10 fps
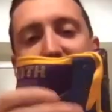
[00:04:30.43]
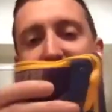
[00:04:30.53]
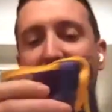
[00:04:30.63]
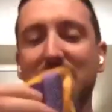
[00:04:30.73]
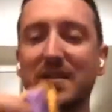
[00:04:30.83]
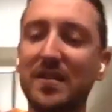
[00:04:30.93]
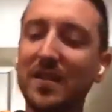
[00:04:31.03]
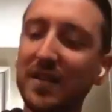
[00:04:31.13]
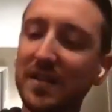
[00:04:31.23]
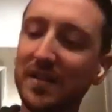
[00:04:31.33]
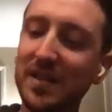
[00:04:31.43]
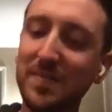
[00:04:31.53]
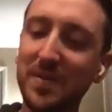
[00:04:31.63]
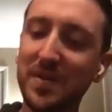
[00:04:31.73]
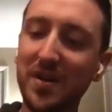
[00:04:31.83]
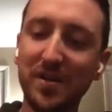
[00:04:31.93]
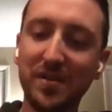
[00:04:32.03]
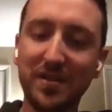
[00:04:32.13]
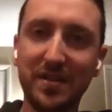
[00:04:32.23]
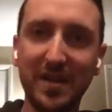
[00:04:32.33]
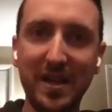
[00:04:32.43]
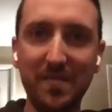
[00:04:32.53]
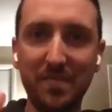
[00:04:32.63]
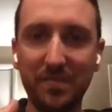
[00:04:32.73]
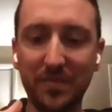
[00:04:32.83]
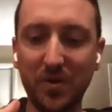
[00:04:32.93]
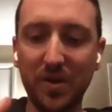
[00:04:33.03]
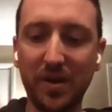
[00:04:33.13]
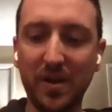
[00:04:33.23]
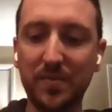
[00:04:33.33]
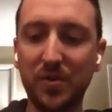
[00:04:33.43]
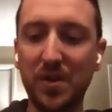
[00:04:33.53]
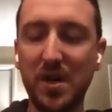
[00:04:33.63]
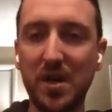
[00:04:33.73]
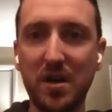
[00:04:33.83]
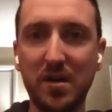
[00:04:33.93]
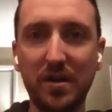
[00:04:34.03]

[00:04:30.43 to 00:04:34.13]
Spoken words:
This material is the same, sort of that comes through here.